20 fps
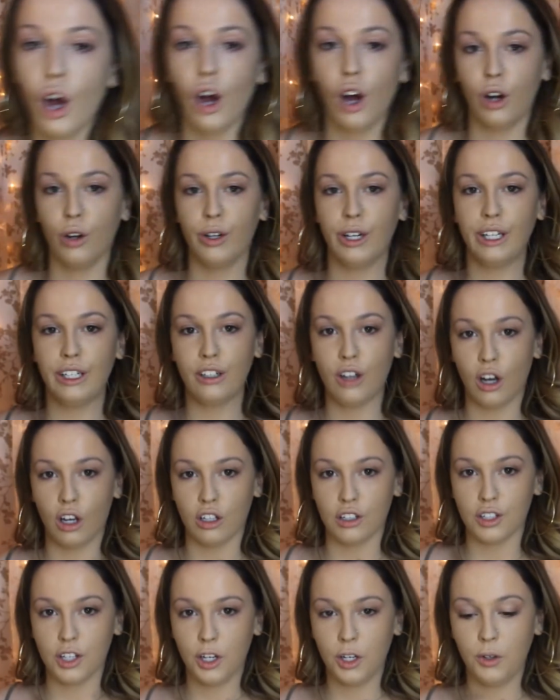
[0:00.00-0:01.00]
Okay, and
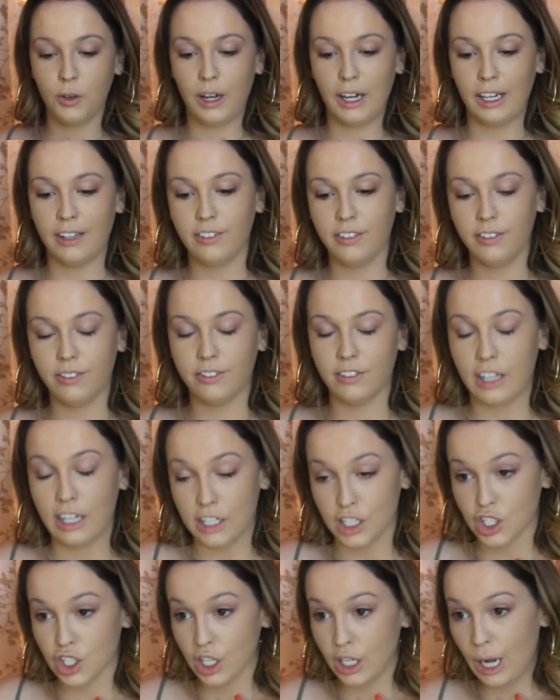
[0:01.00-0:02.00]
also I have a
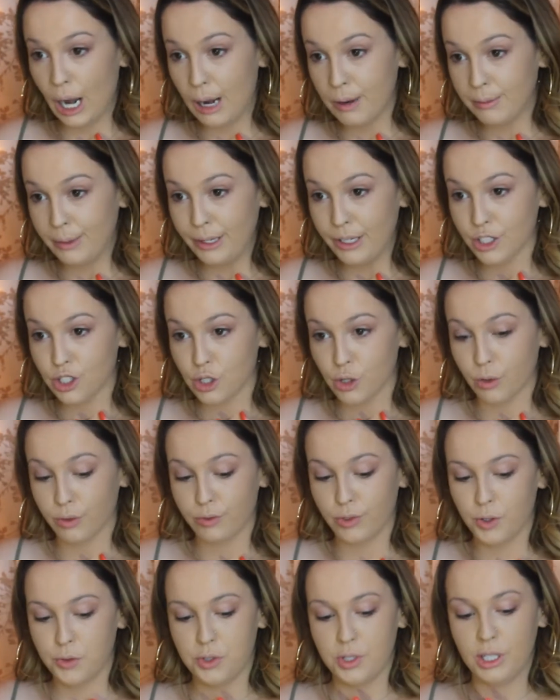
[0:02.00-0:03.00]
flashlight on me, so if
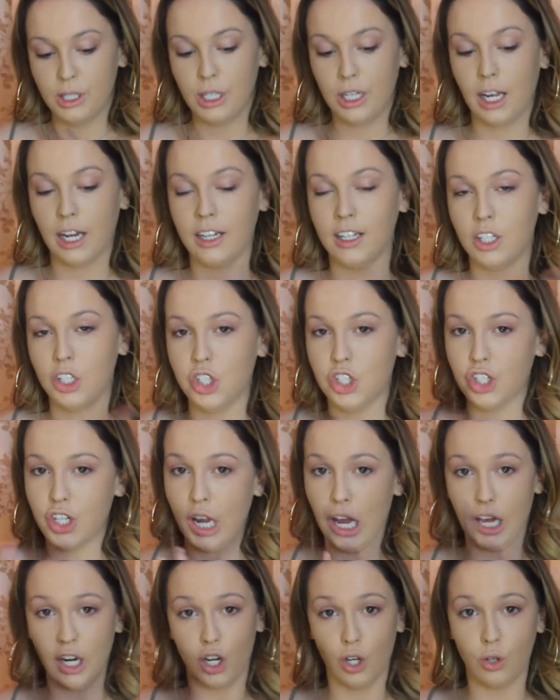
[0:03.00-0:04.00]
you see like any
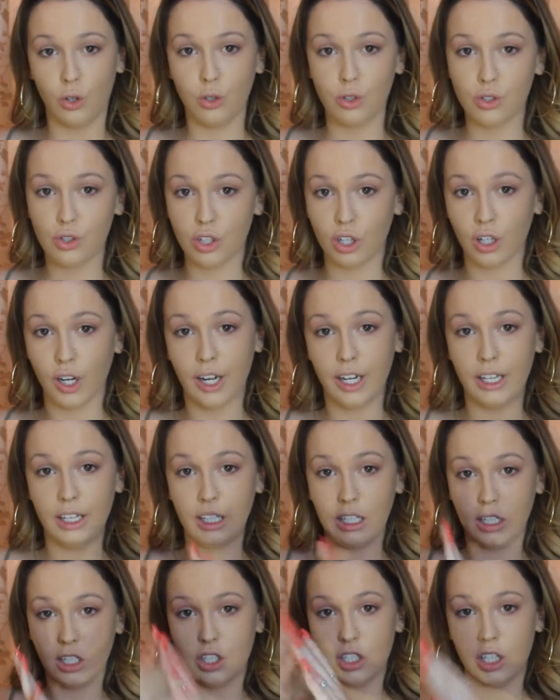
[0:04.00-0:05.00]
shadows or any
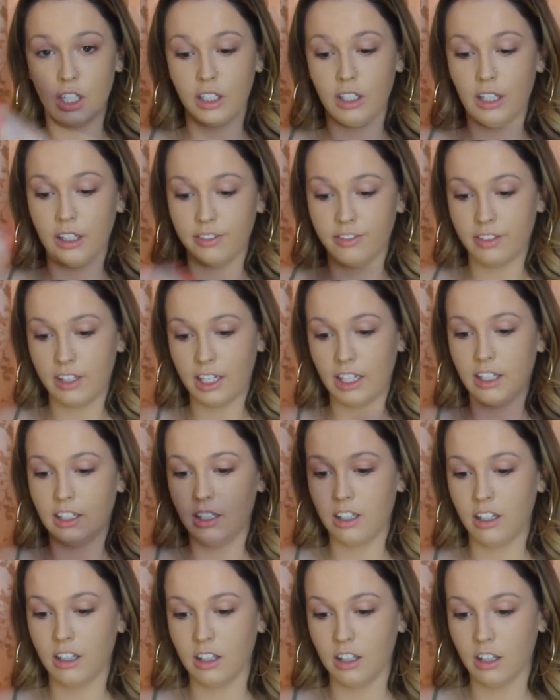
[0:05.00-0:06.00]
like shit like flying
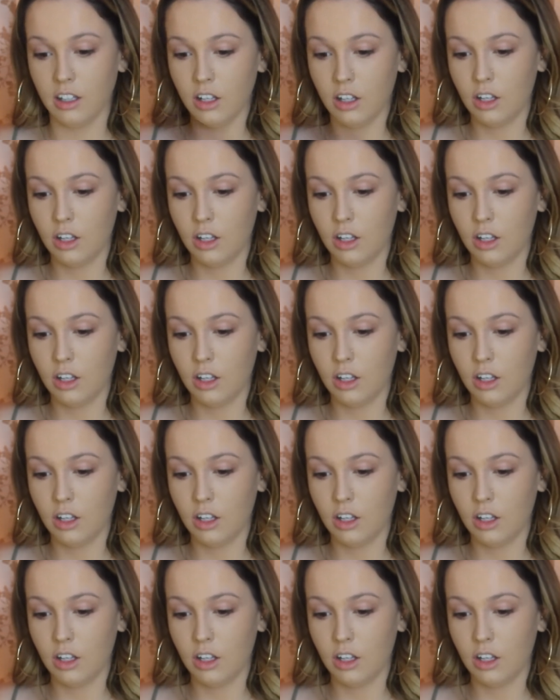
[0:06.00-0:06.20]
like